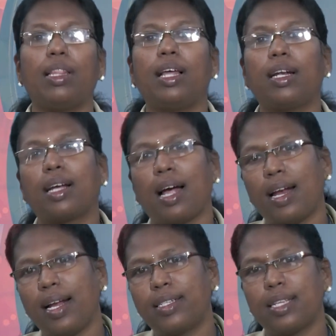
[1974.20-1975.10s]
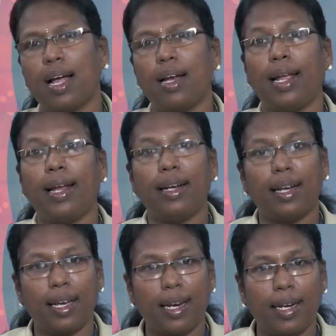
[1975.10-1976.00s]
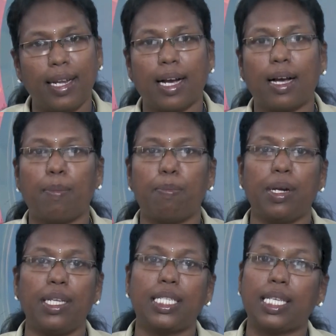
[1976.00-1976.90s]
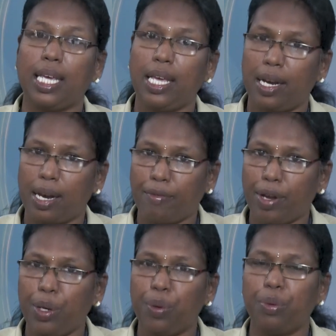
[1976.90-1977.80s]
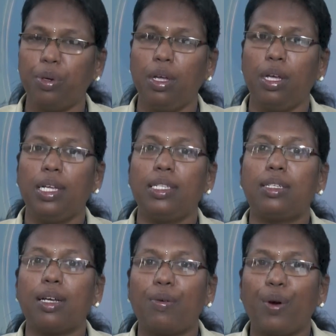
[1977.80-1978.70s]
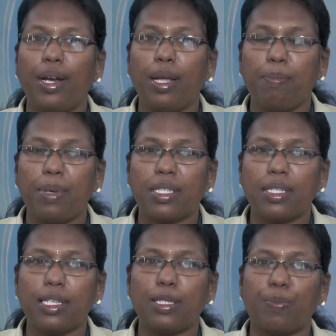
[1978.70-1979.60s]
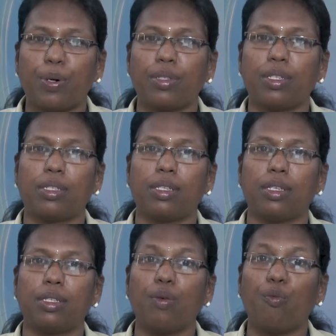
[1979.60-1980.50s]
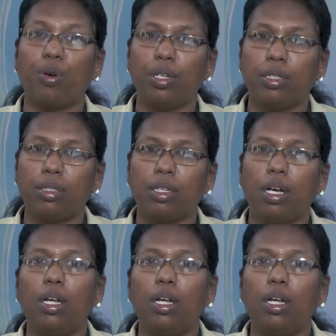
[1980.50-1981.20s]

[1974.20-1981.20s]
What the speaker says: that connects and integrates a company's key revenue generating business processes with